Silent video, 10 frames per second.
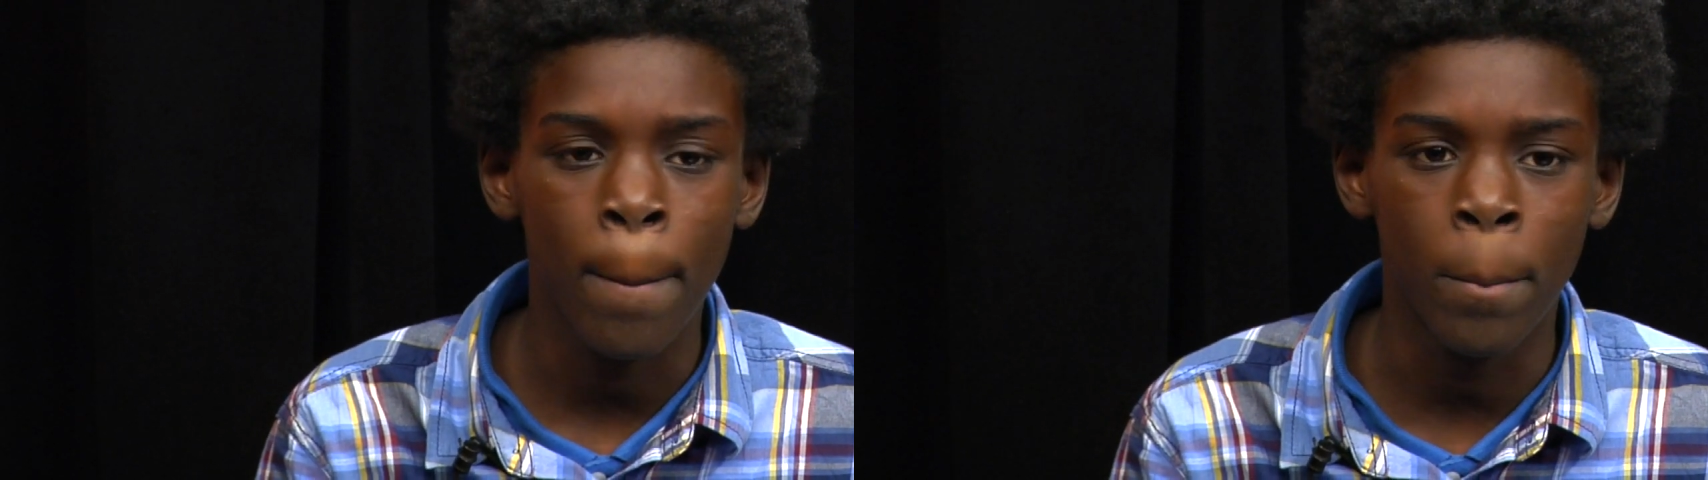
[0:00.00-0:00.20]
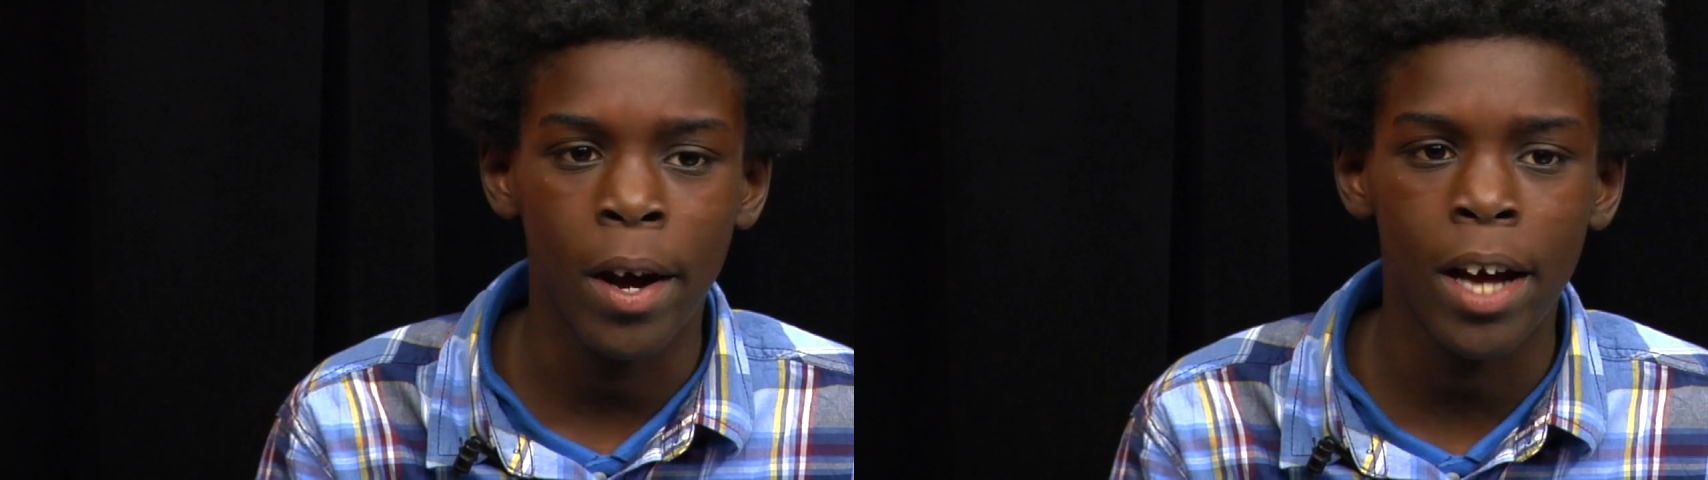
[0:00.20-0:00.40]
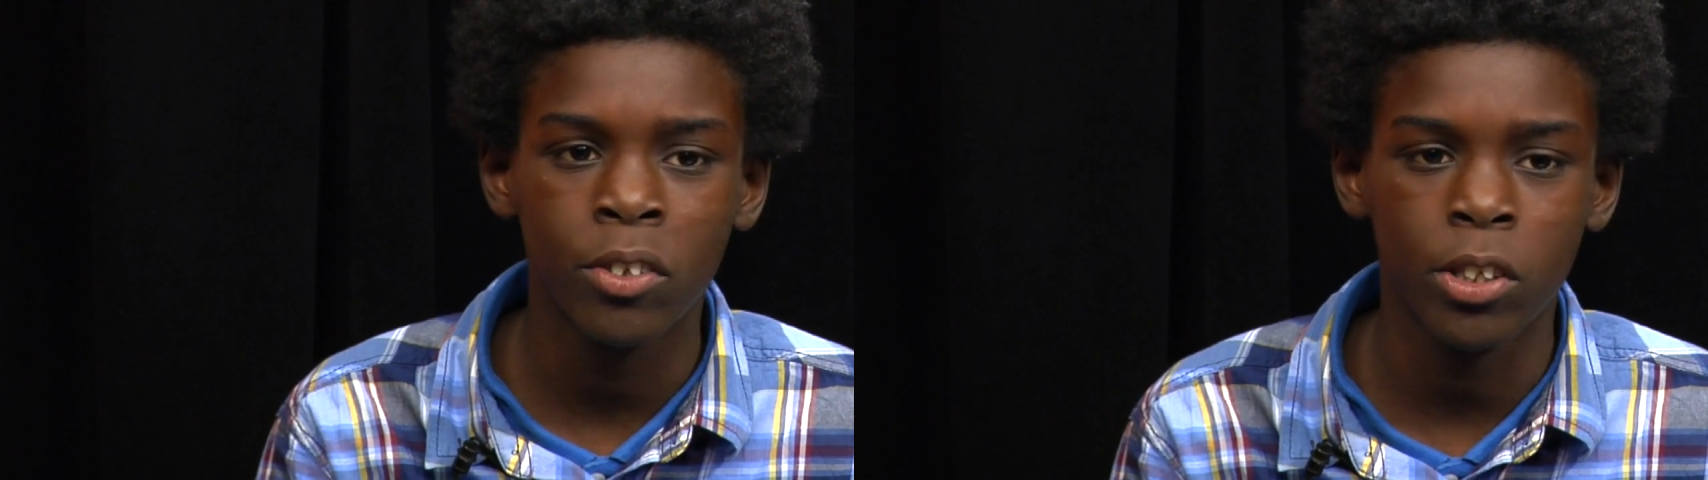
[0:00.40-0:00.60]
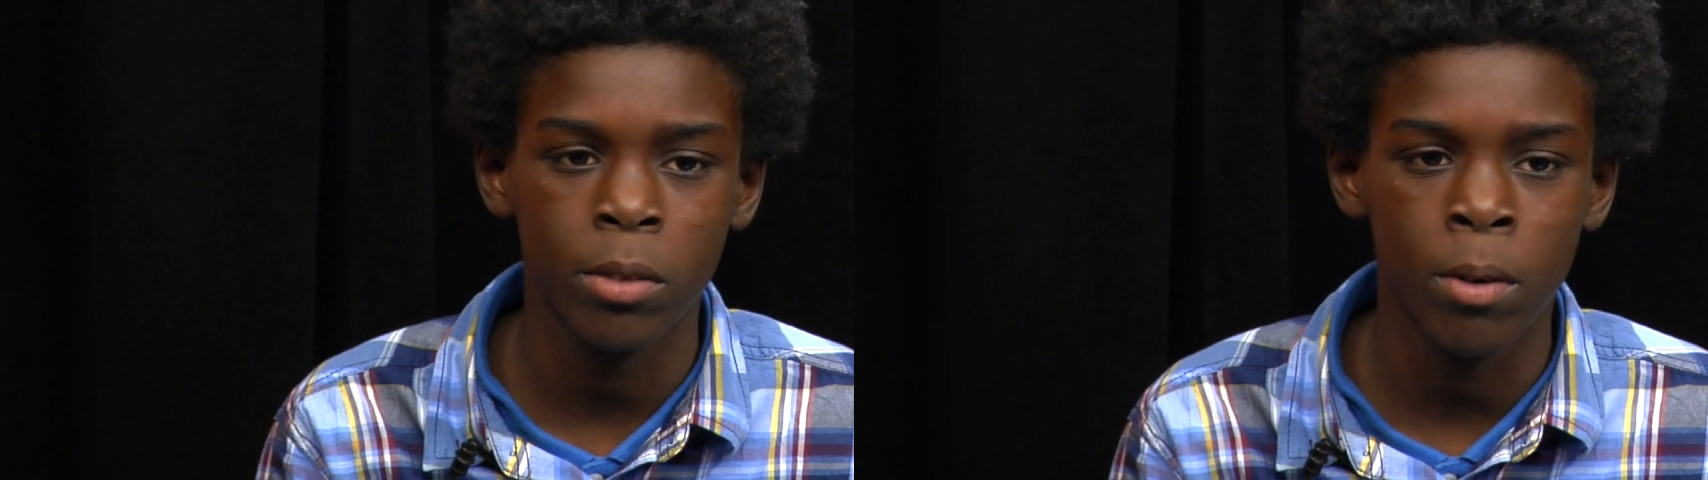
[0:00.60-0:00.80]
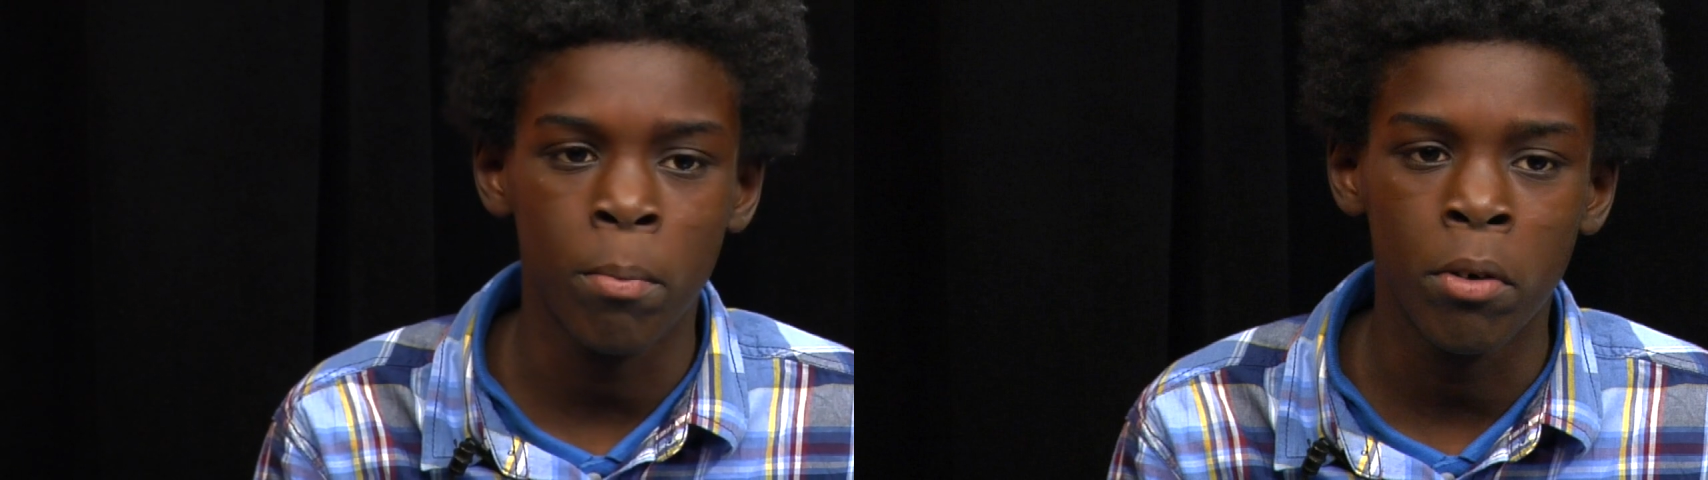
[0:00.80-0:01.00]
But I talk
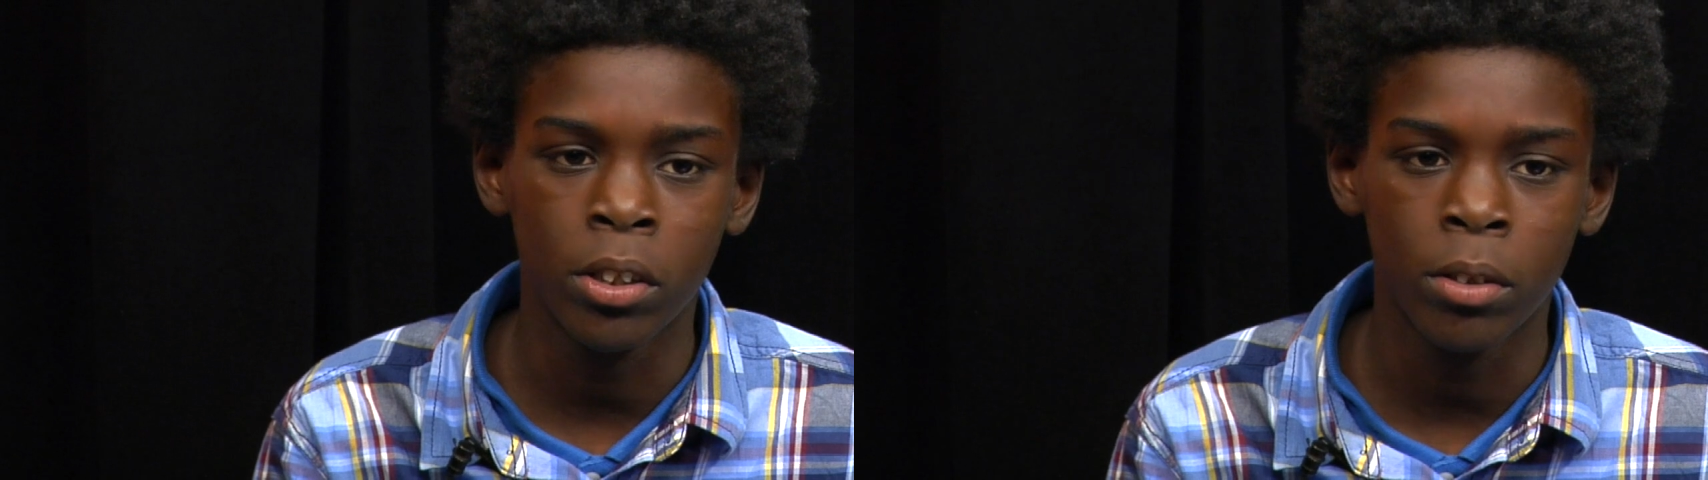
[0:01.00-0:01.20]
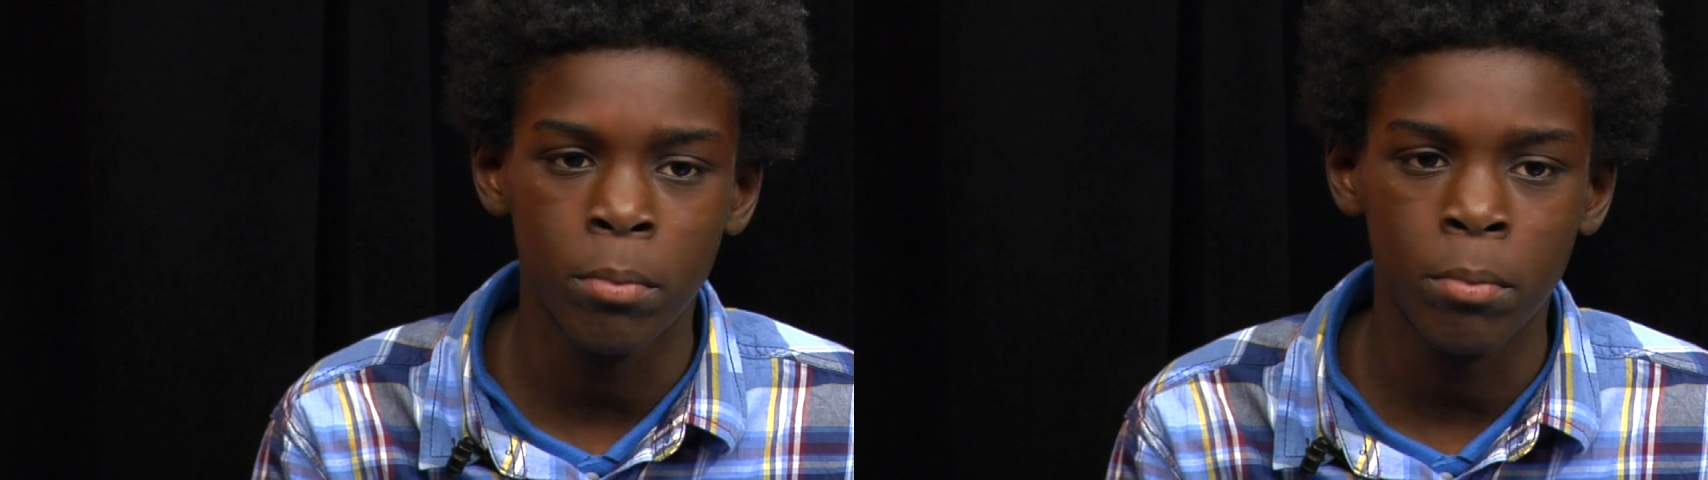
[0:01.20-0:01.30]
to my brother.